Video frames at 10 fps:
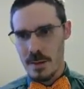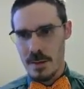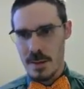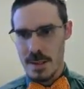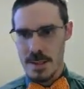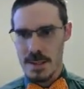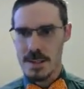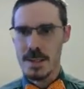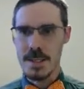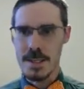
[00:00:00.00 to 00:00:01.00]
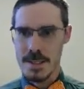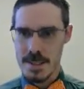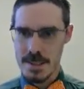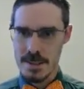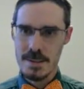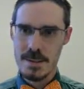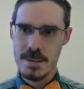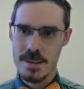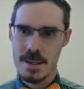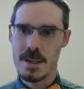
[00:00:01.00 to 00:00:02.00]
This is the
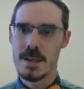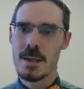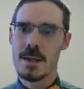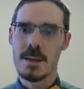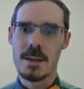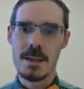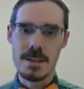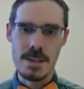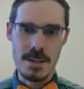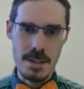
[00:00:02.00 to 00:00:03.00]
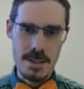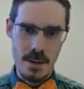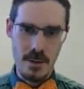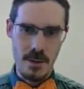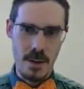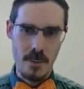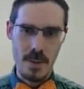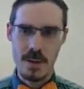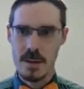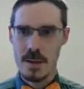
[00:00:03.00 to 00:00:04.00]
distance, this is the time.
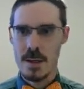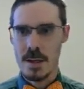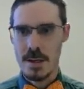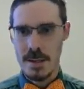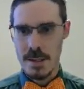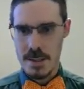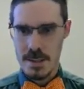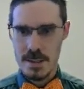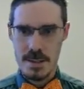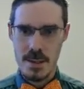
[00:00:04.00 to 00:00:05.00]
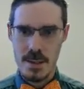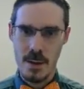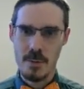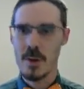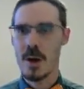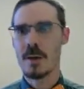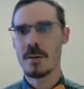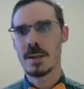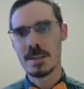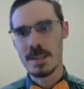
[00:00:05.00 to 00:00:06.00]
A distance time
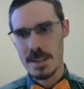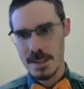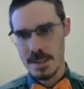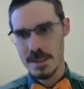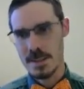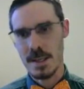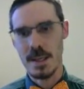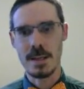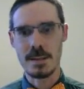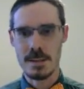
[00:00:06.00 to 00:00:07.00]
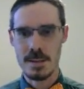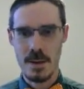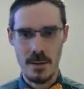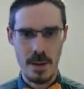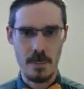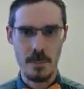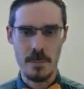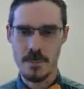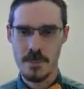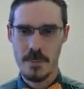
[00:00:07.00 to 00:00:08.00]
graph has distance against time.
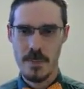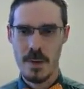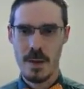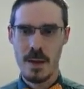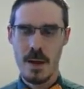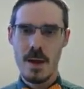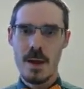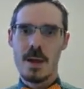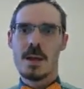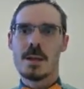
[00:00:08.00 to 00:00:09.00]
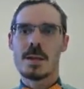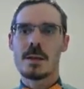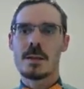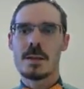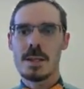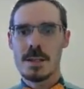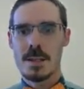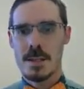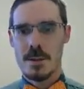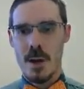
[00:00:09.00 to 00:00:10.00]
So this
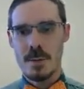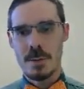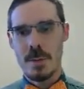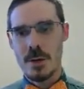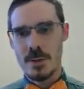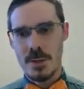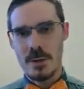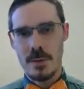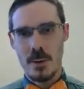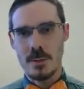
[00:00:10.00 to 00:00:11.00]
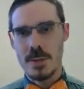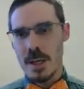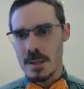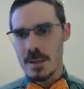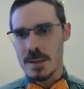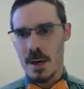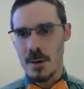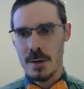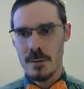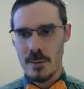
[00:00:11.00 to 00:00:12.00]
describes the motion of an object. It's
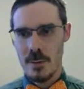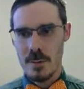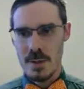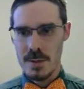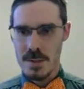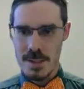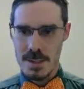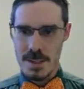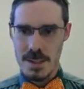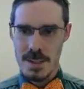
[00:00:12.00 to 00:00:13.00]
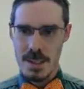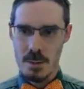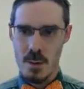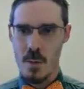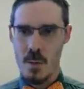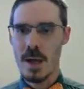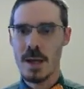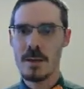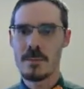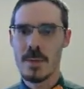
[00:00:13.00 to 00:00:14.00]
going from distance 0
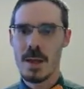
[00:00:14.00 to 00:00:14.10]
away.